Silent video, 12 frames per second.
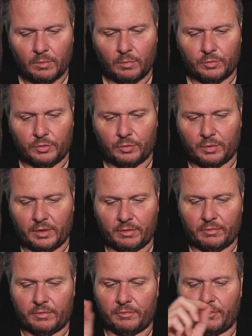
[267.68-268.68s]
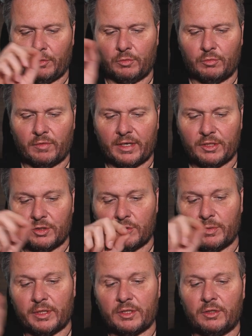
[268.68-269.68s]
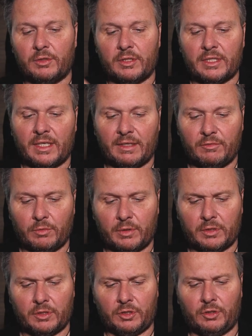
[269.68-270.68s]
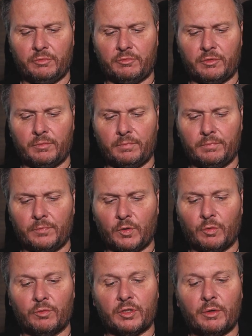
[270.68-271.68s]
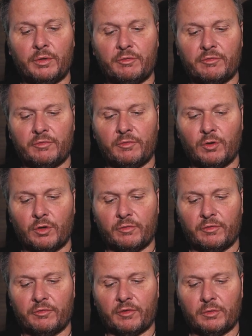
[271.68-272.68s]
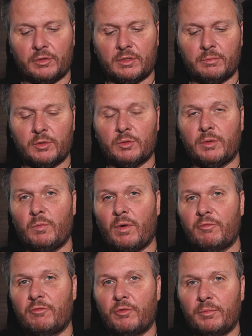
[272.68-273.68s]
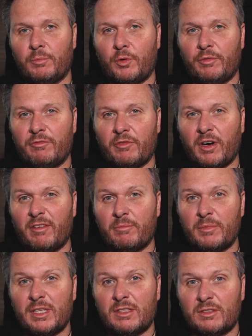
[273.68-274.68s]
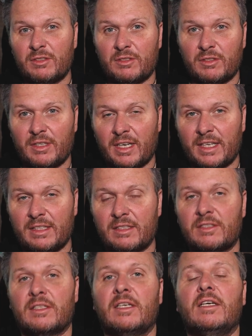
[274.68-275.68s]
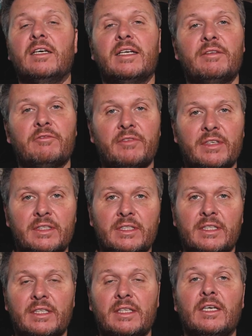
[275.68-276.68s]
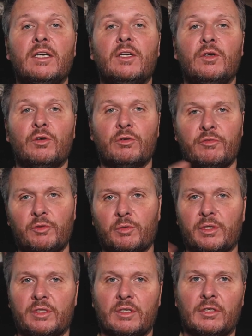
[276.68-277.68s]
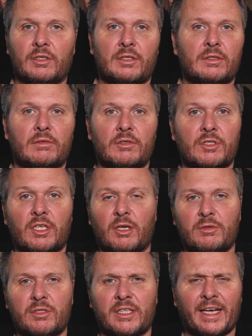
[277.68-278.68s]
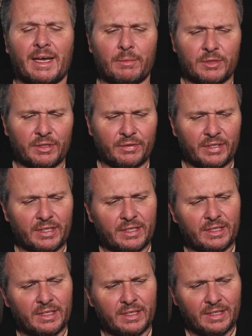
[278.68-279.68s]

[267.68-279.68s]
what do you call it, the focal range switch, so you can tell it if you want it to shoot from, or to only look for focusing between 1.5 meters to the lens and infinity, or if you want it to look as close as it can, which I think